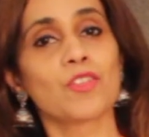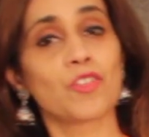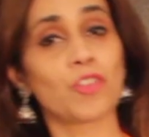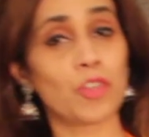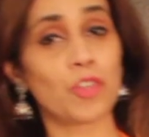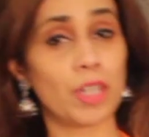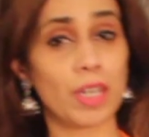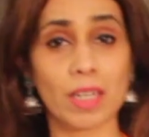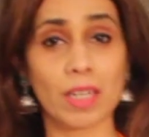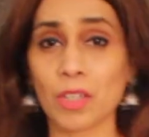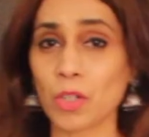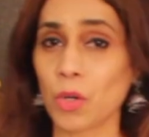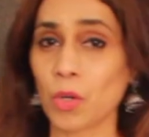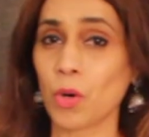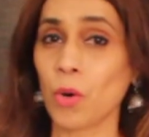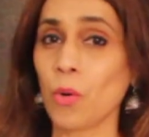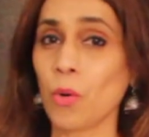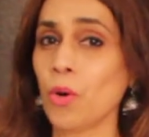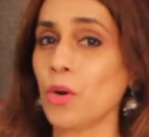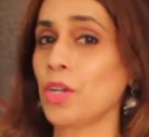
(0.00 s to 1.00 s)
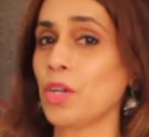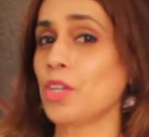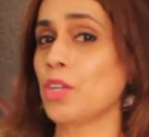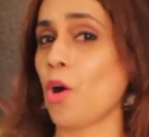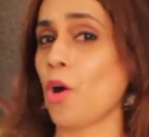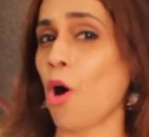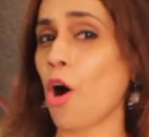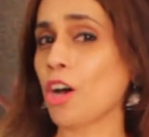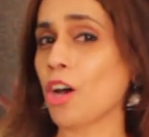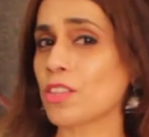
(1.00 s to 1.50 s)
So here you go,
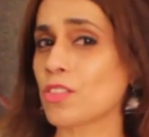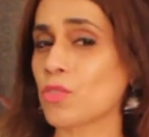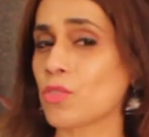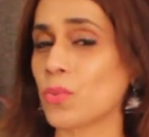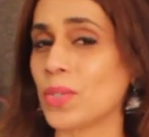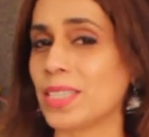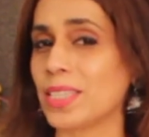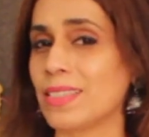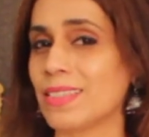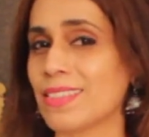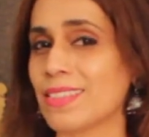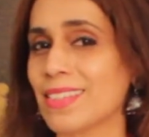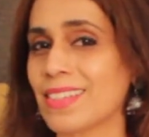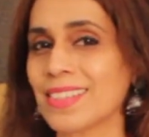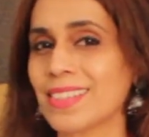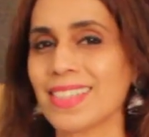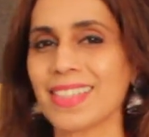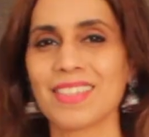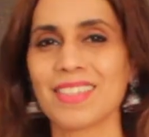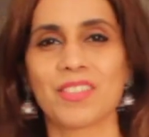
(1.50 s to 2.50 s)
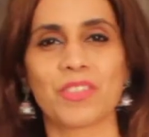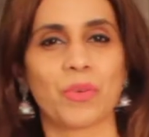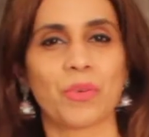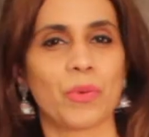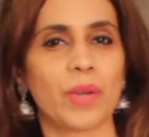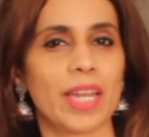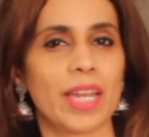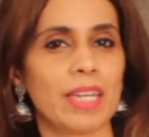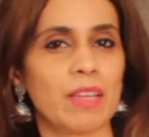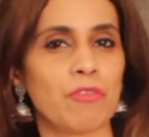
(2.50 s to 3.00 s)
your hot sweet dessert is
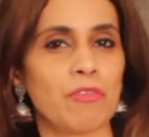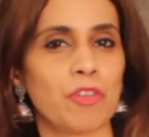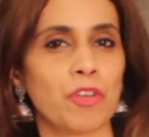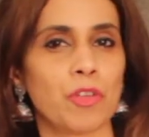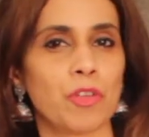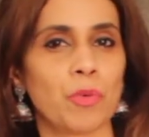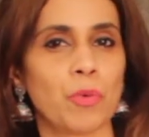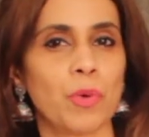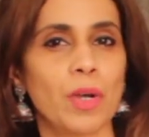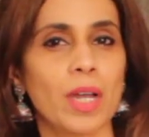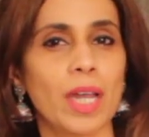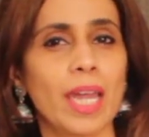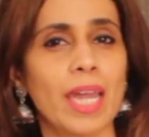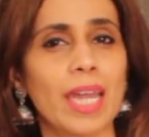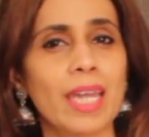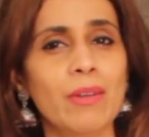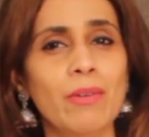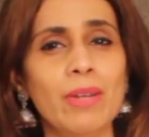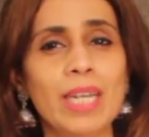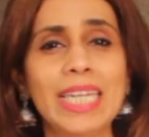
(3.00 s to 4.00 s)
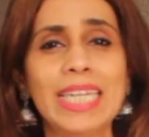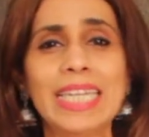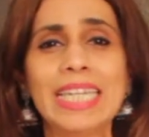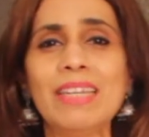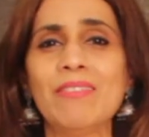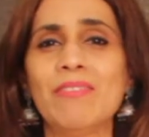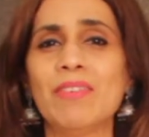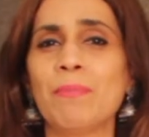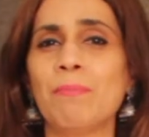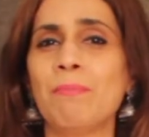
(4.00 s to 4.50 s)
ready for you. It will
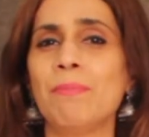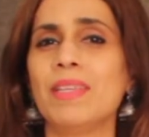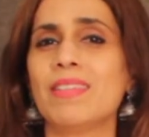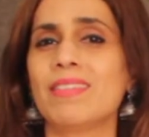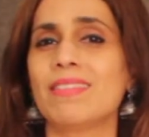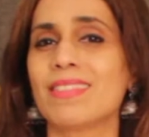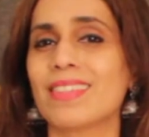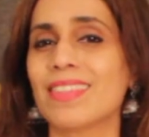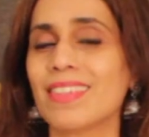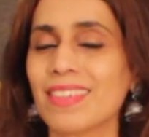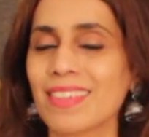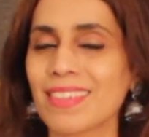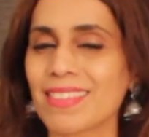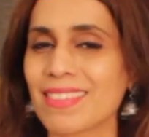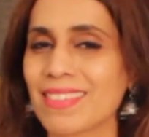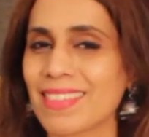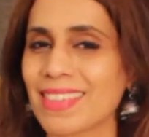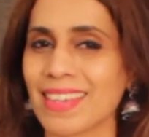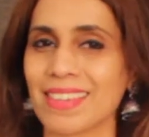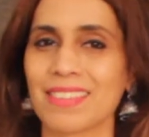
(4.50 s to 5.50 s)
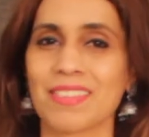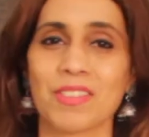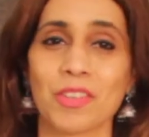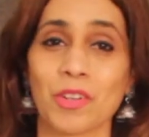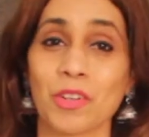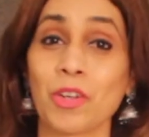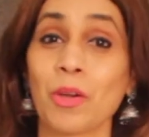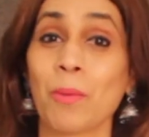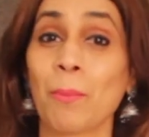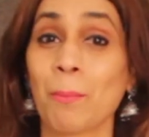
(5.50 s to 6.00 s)
leave a mysterious taste
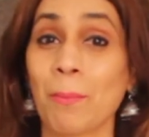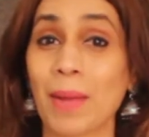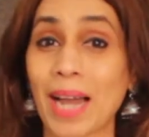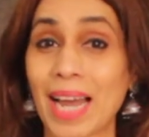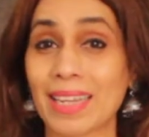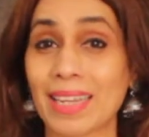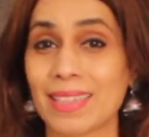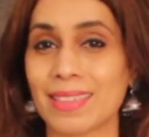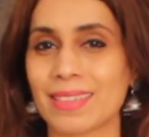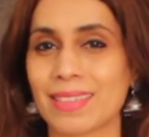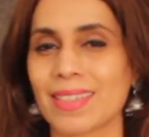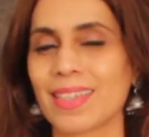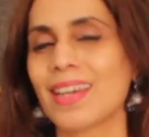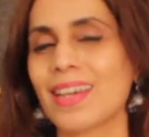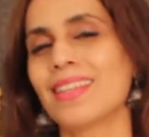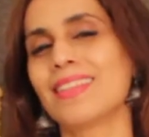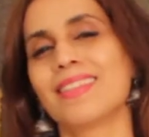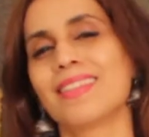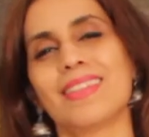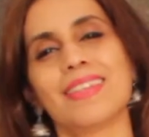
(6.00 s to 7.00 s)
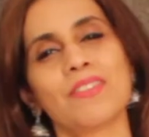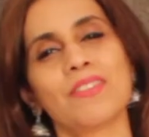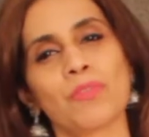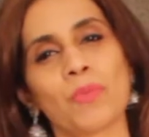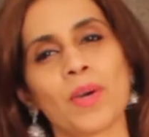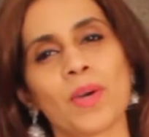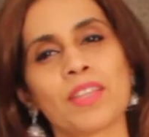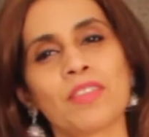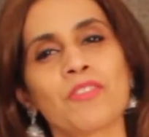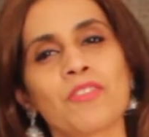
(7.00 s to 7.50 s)
on your palate. This
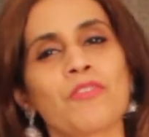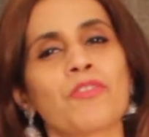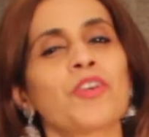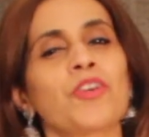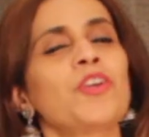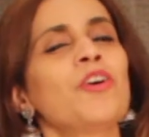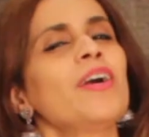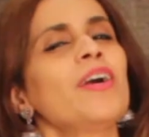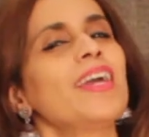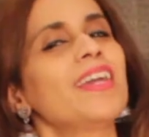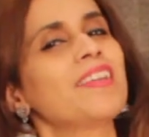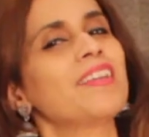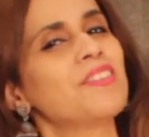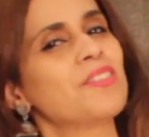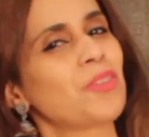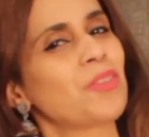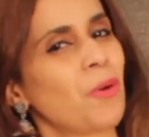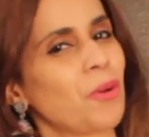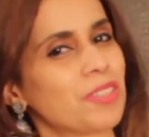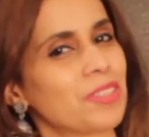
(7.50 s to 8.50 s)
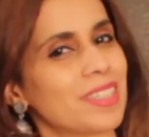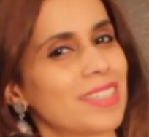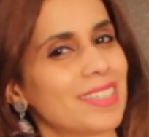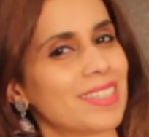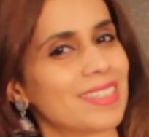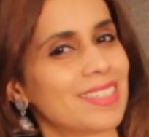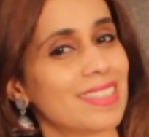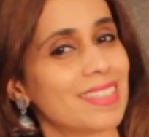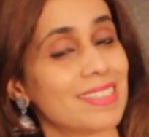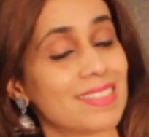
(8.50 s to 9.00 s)
one's for your exotic
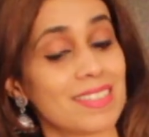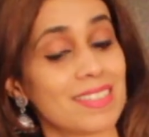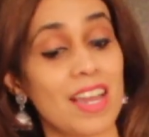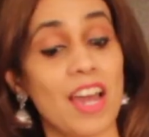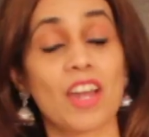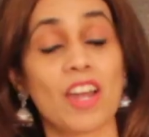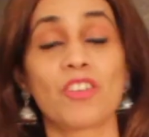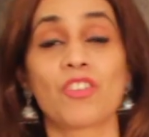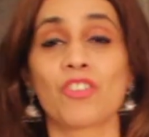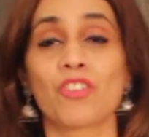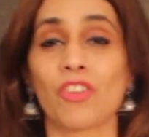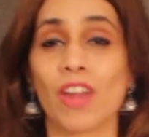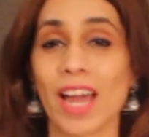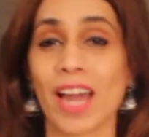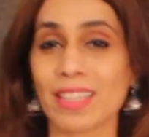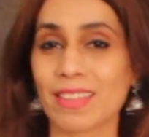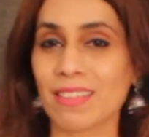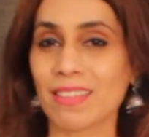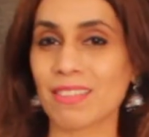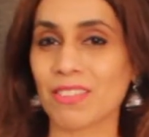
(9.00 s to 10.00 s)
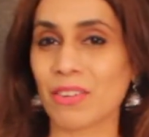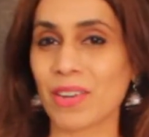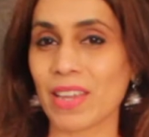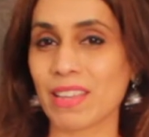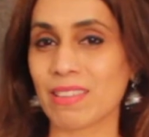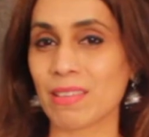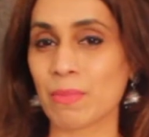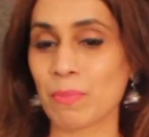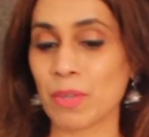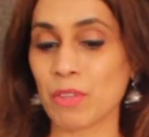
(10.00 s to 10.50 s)
taste. Try this
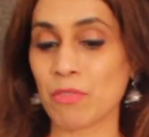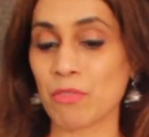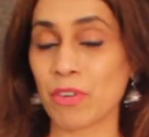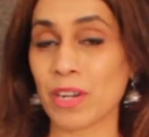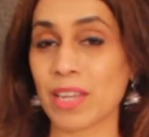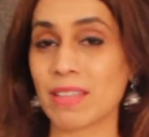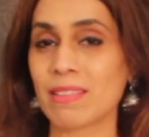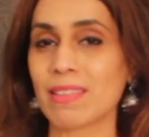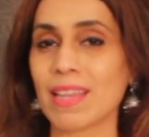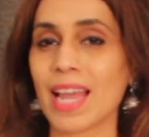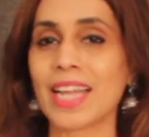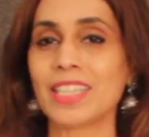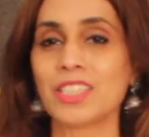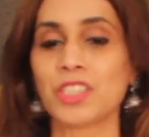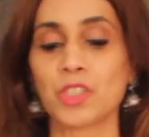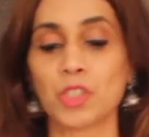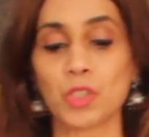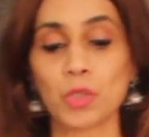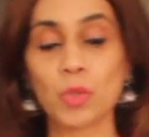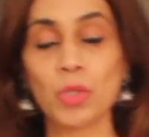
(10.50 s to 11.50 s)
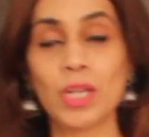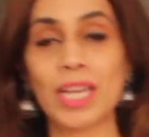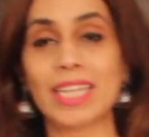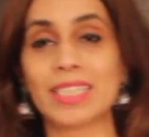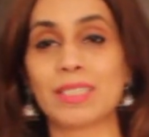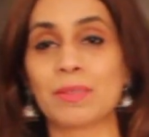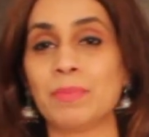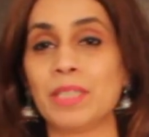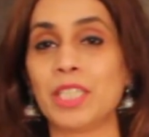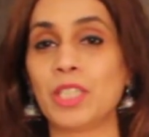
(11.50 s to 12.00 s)
recipe, friends, and do
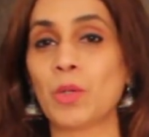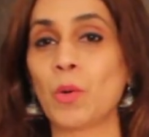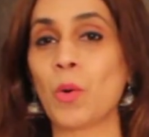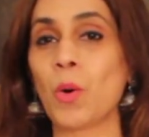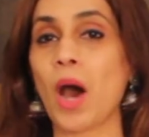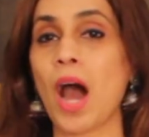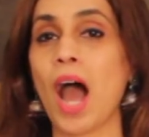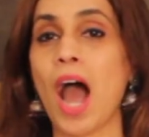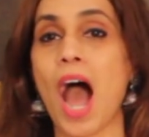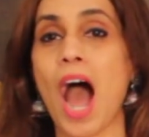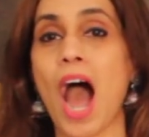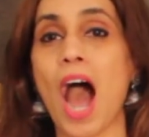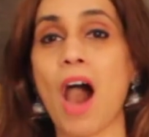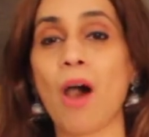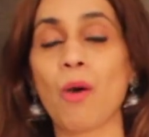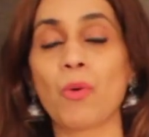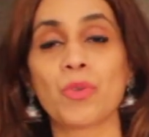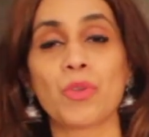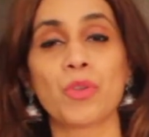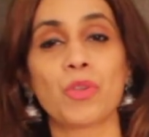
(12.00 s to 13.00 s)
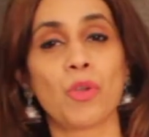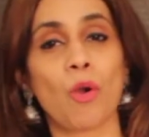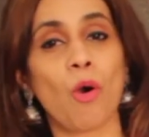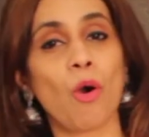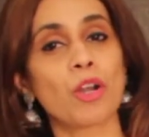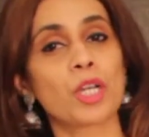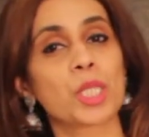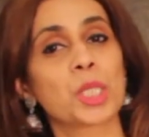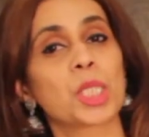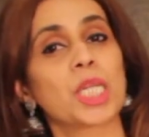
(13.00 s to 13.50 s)
let me know how
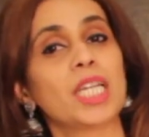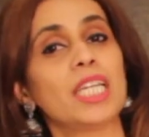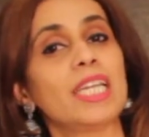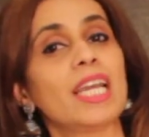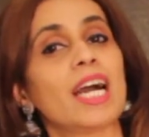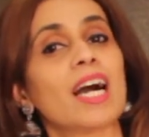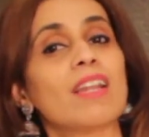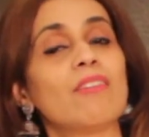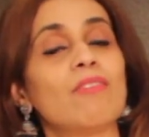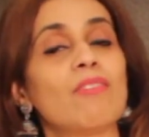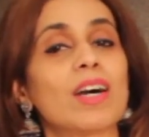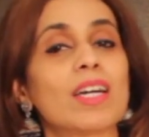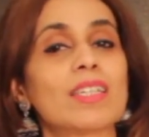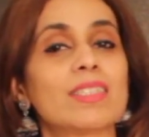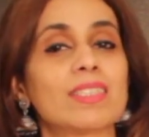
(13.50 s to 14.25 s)
your chili halwa